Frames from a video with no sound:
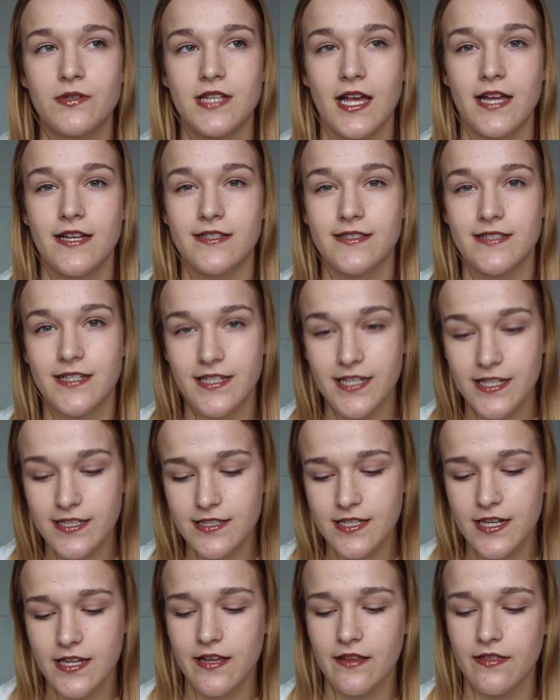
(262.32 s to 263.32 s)
a
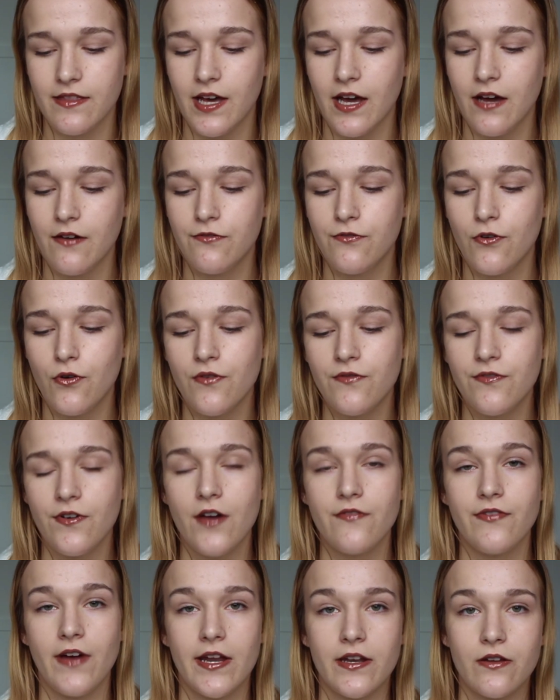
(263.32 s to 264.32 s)
statistic that 4 in
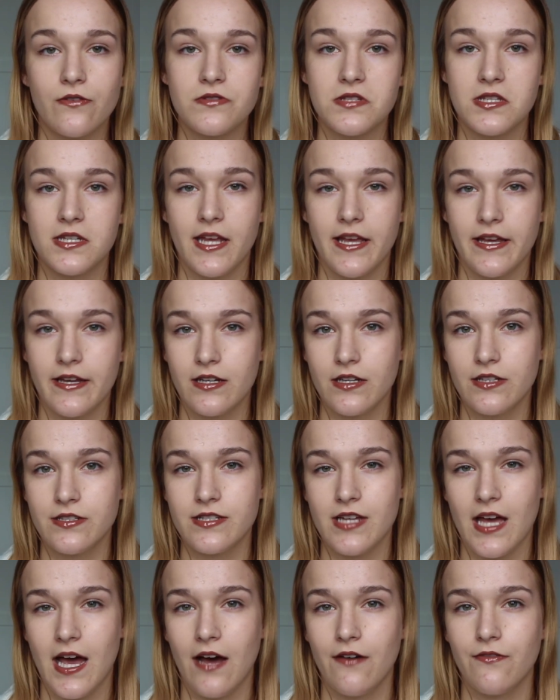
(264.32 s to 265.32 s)
5 adults in
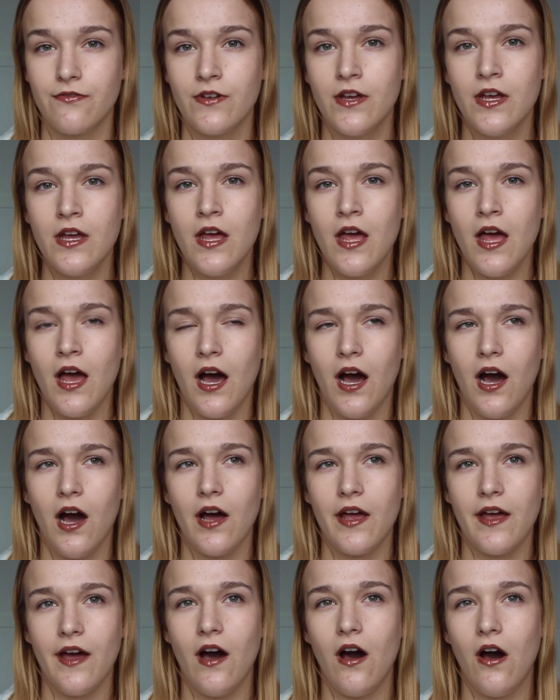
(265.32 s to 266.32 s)
England have a
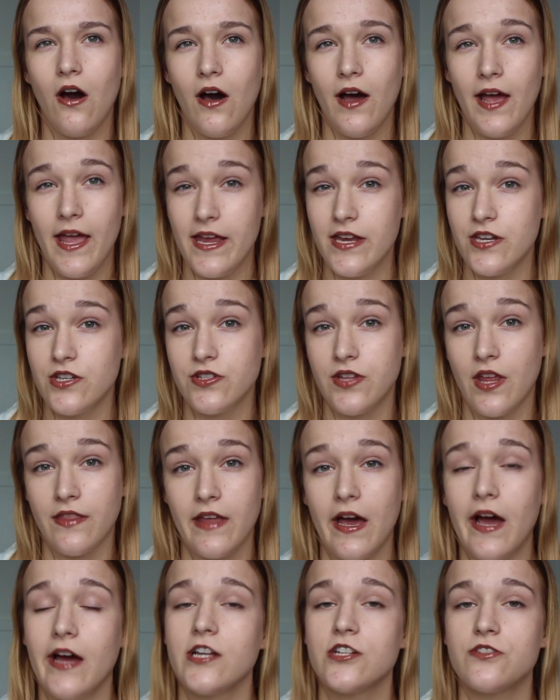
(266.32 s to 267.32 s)
higher heart age than
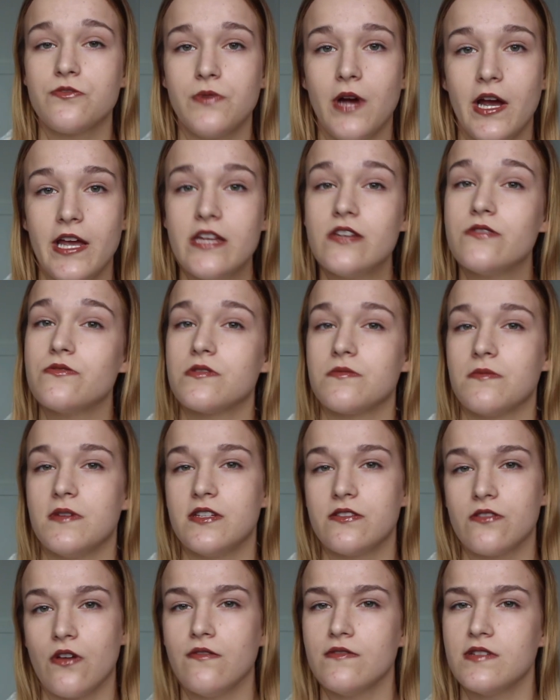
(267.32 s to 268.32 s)
their actual age, which
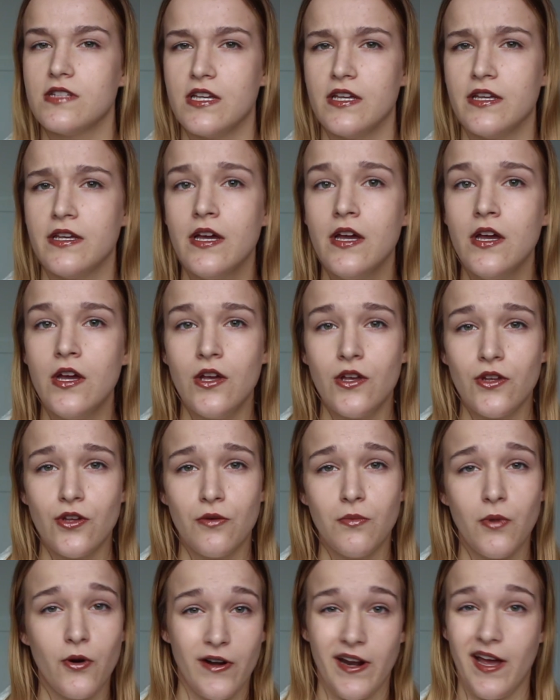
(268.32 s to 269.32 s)
means obviously
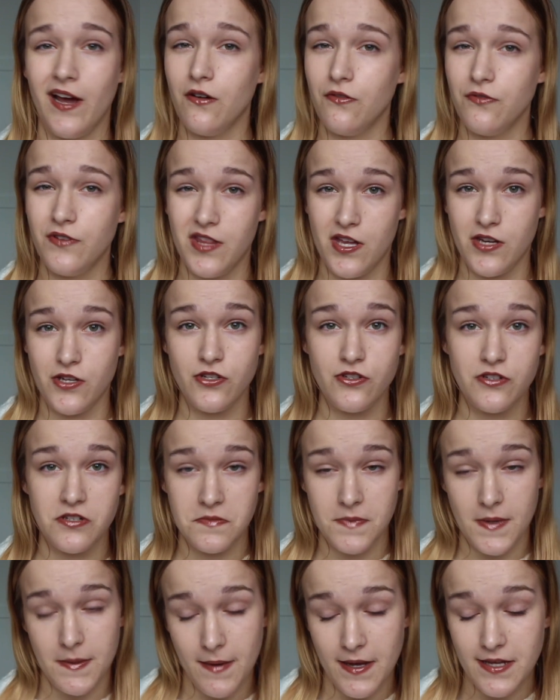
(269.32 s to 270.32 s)
you're more unhealthy than you
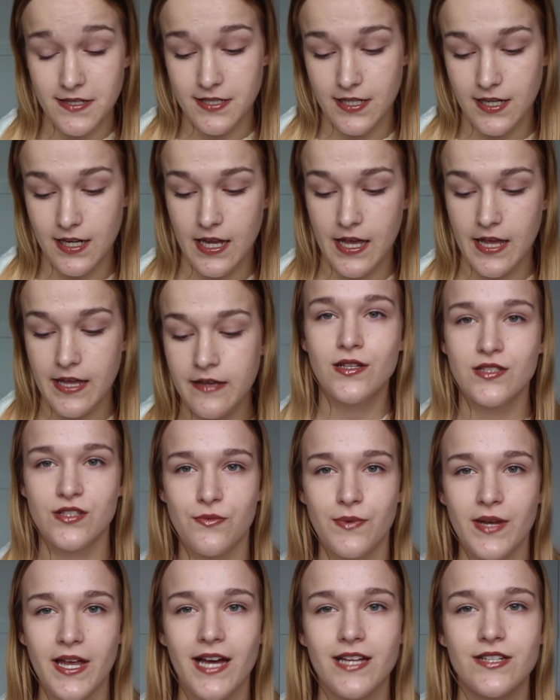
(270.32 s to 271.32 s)
should be basically.
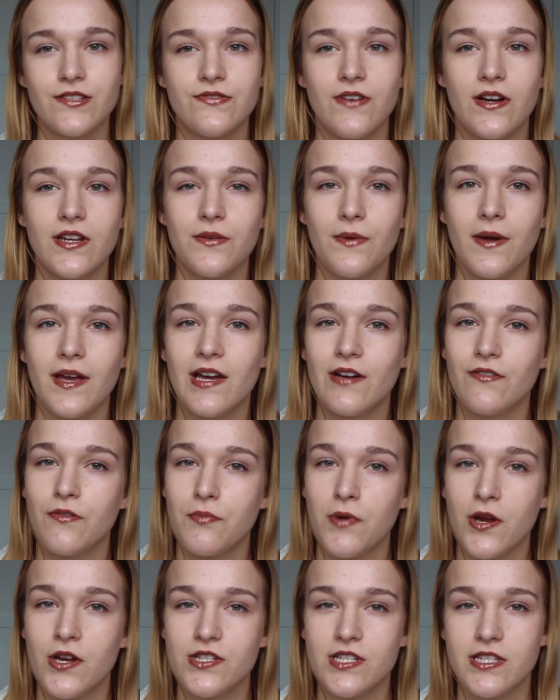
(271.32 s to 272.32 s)
So we had to find a way of
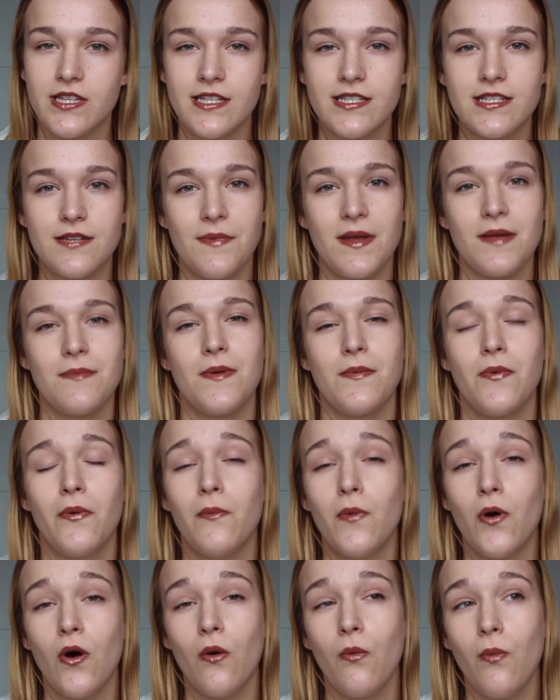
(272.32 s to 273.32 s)
approaching this to make people
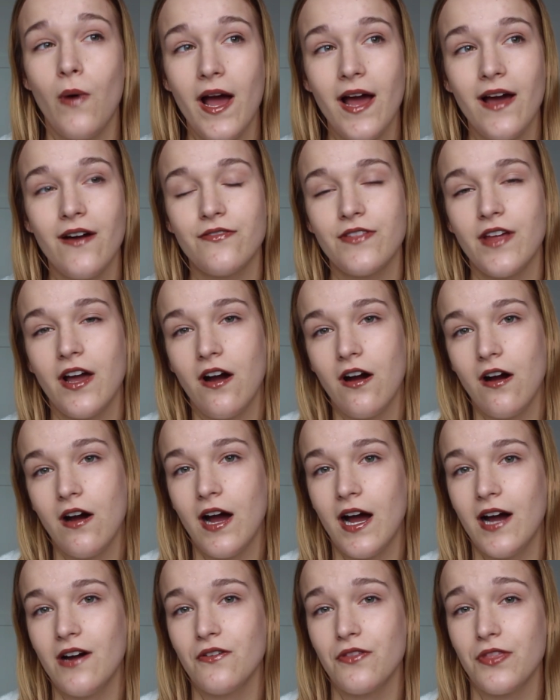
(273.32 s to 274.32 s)
more aware of their
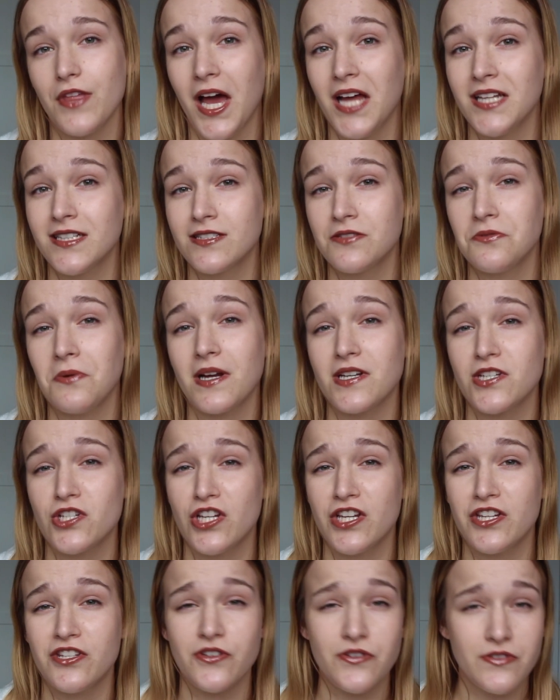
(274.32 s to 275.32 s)
heart health and to
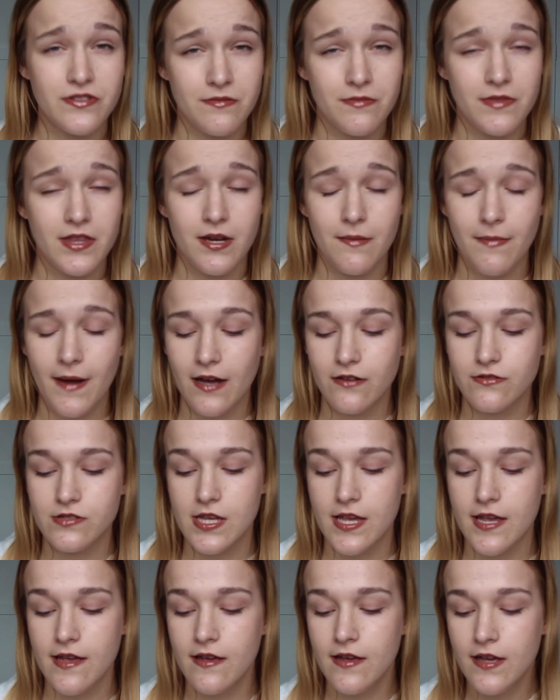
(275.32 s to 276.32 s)
actually do something about
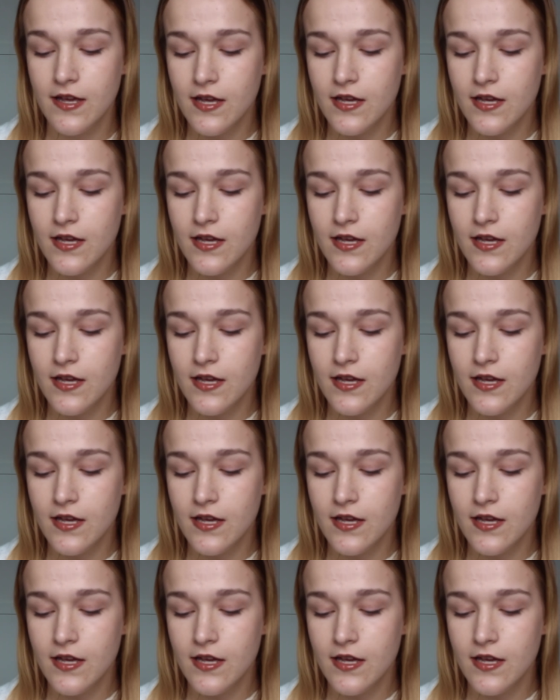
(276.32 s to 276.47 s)
it.